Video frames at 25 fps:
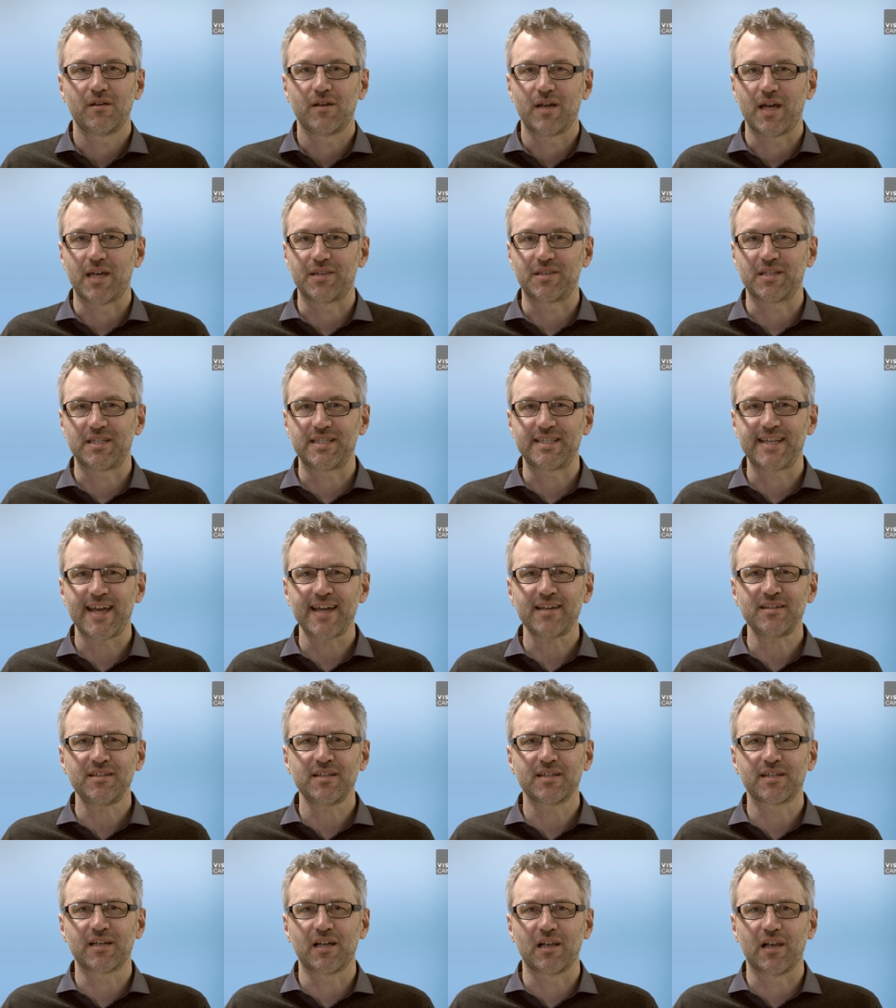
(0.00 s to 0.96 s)
At the
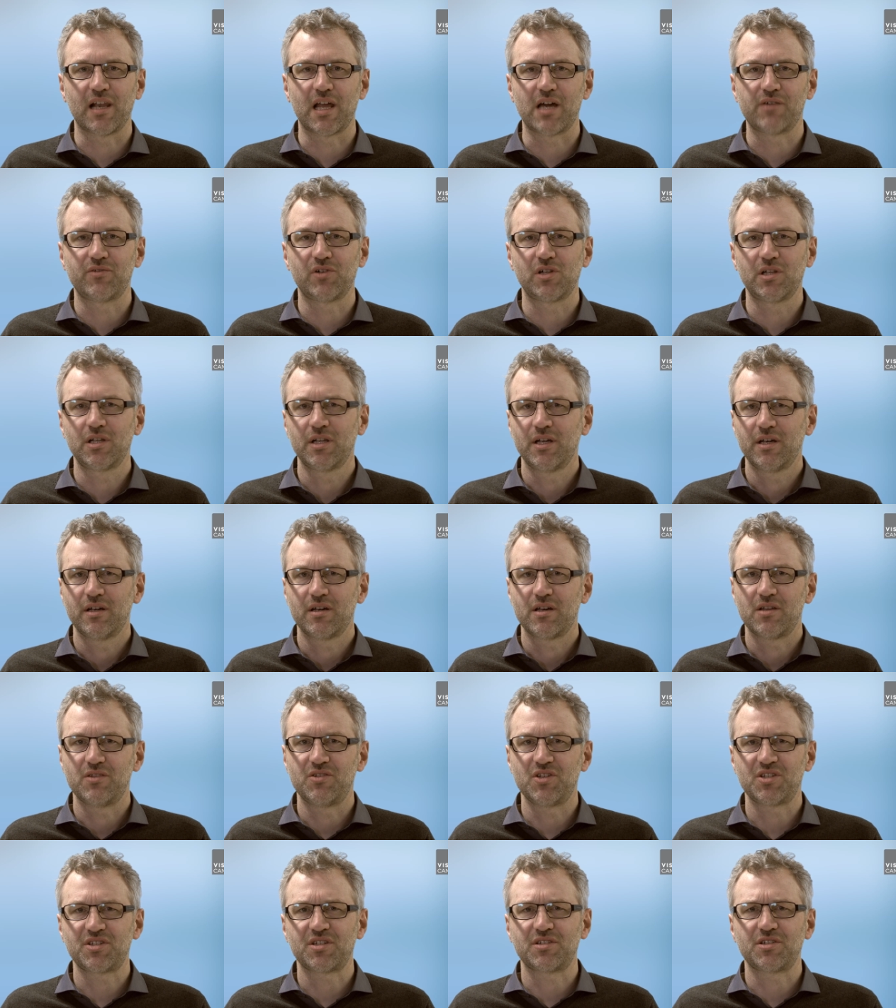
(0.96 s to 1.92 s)
technical level,
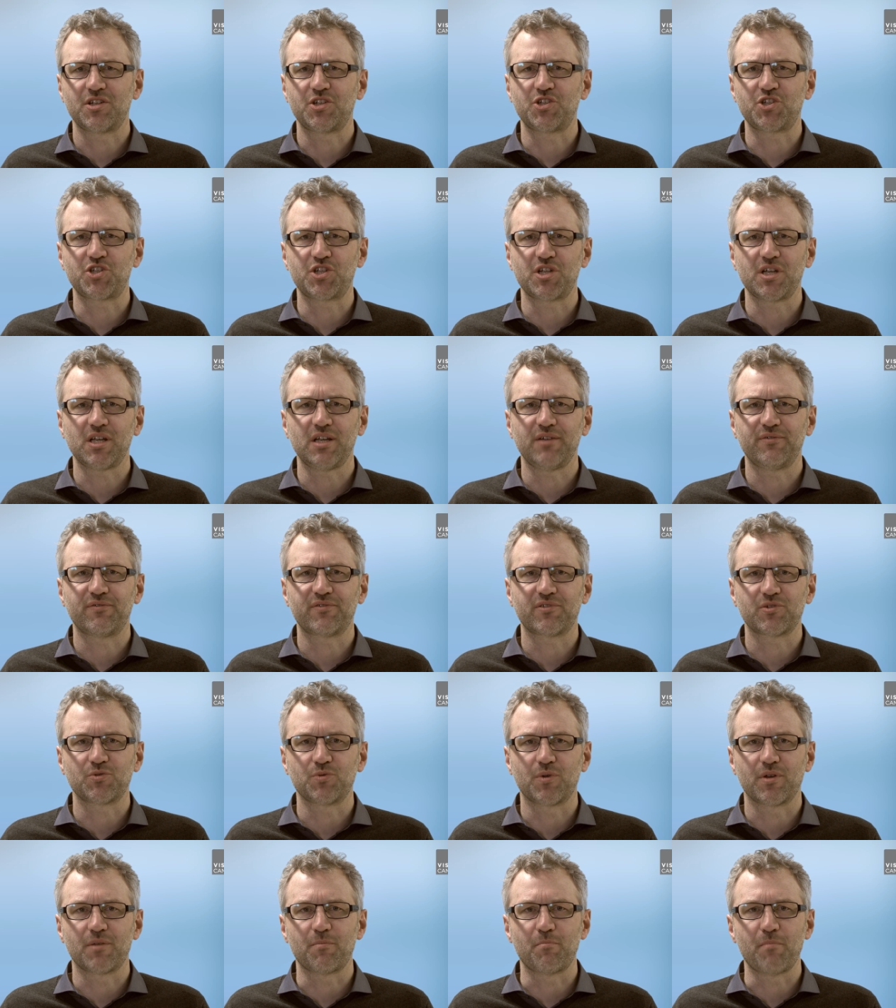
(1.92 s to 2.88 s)
this is achieved
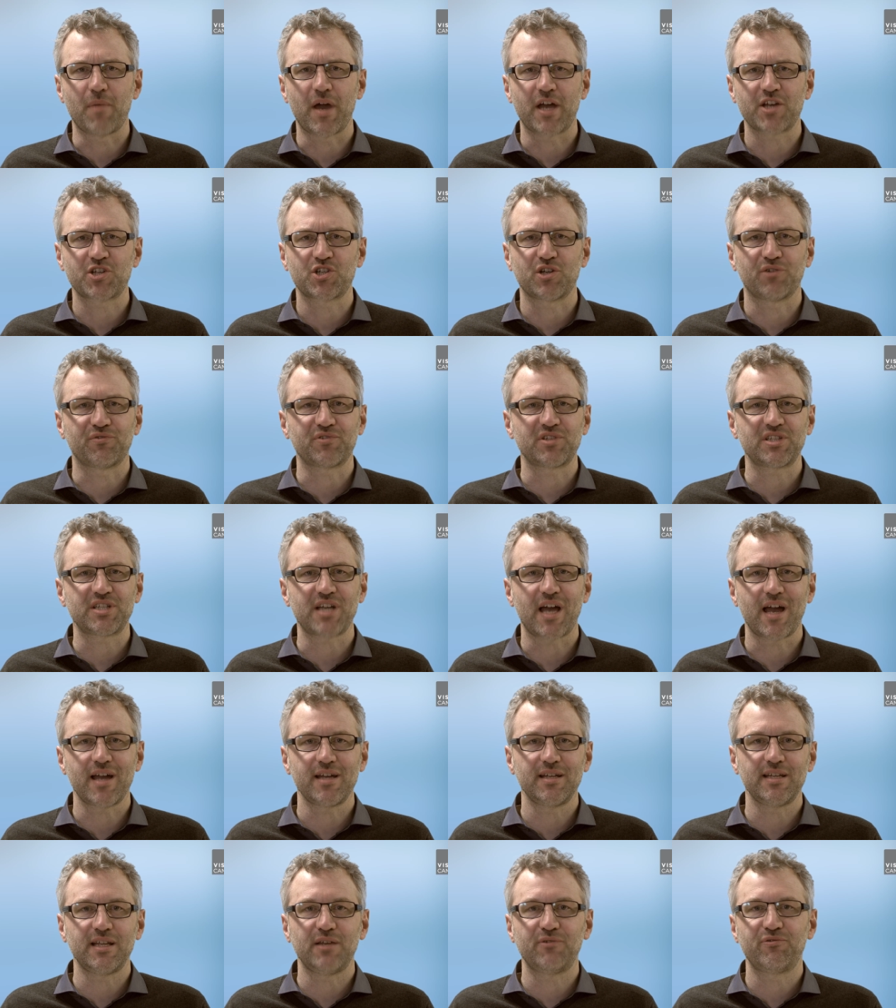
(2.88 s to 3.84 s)
through a mesh of
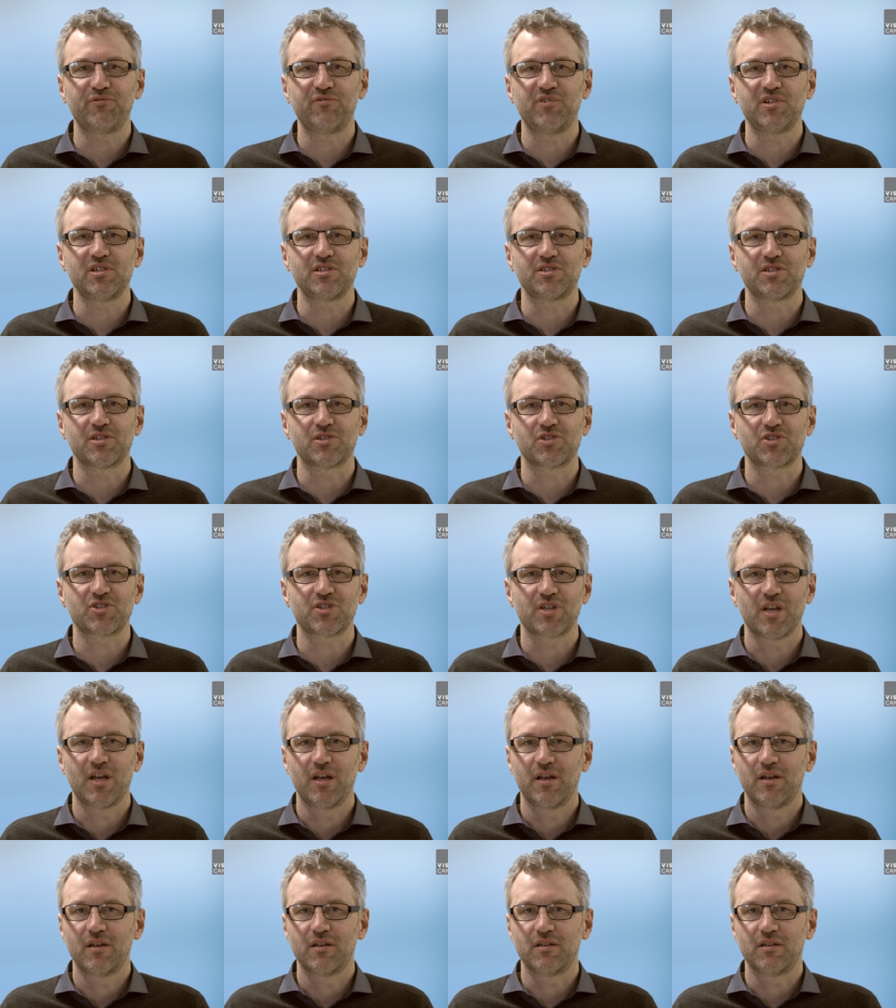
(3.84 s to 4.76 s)
tiny filters